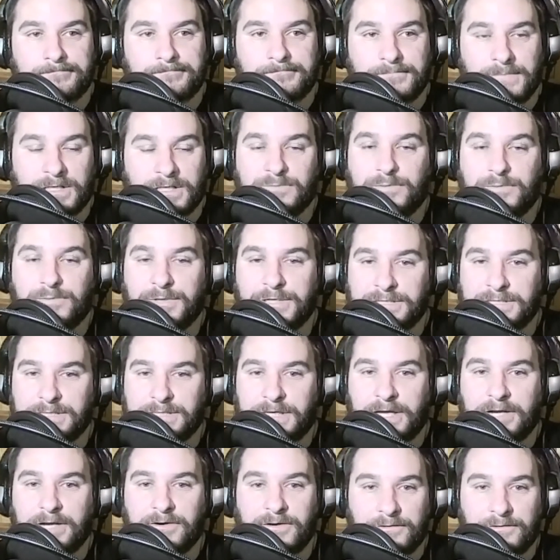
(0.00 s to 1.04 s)
that's pretty
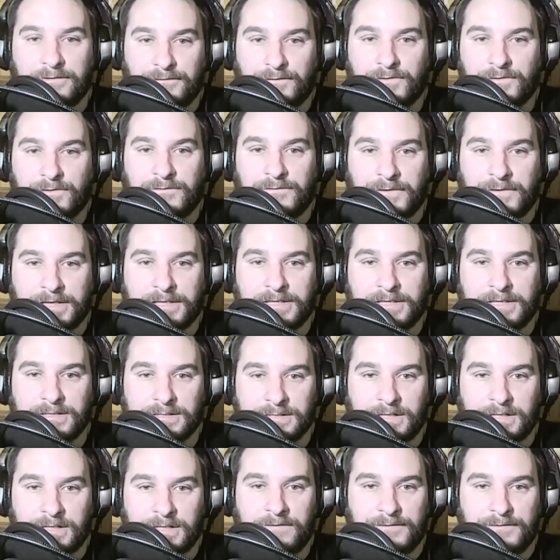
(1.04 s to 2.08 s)
scary for the
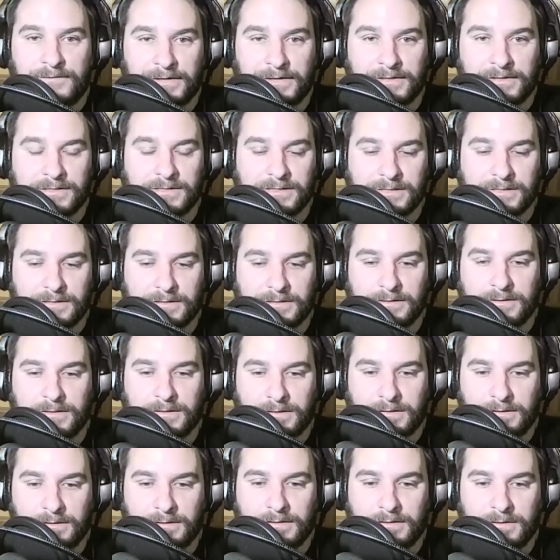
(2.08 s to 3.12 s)
Vikings defense.
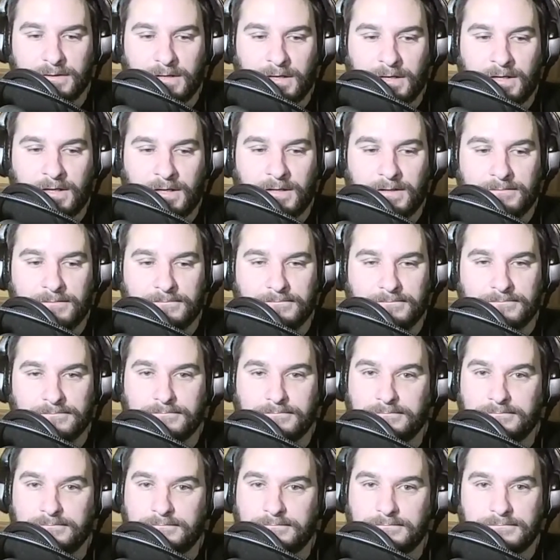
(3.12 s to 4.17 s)
The
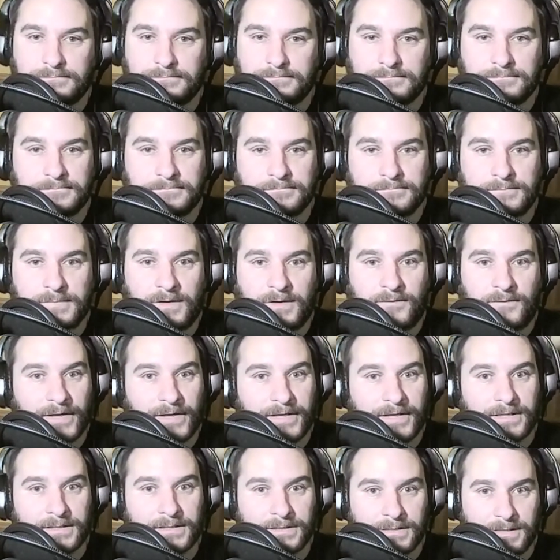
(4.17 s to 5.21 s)

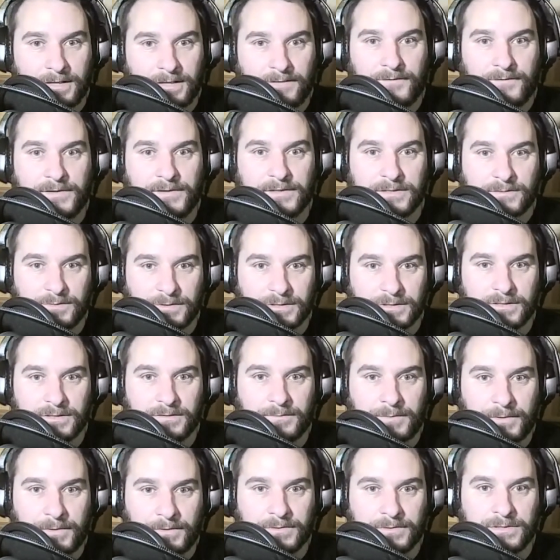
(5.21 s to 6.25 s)
Vikings defense was
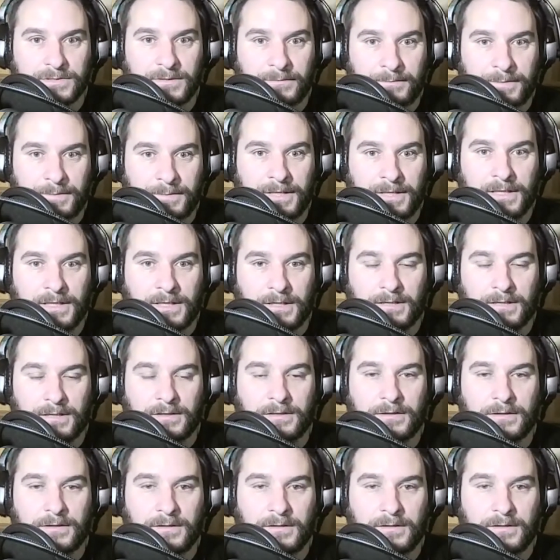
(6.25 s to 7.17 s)
supposed to be